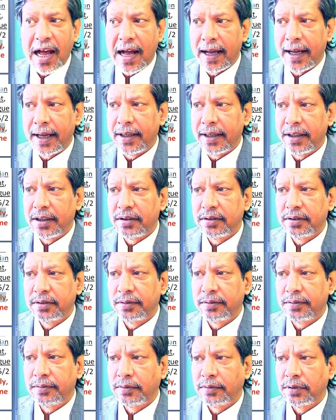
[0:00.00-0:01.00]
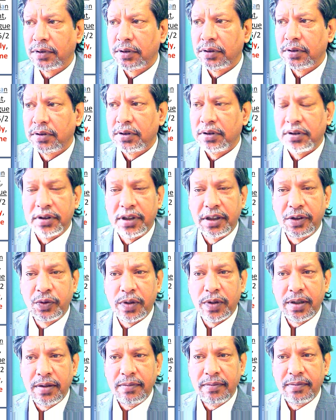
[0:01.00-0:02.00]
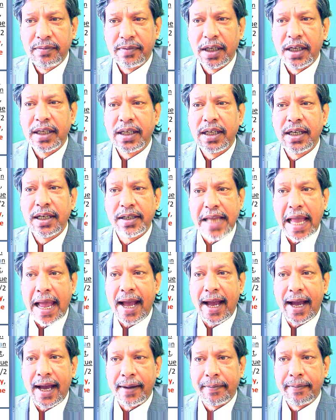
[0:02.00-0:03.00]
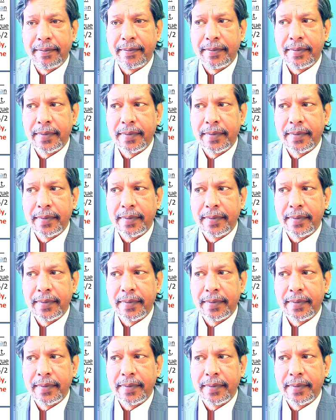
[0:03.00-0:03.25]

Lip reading: Apply. This one, here's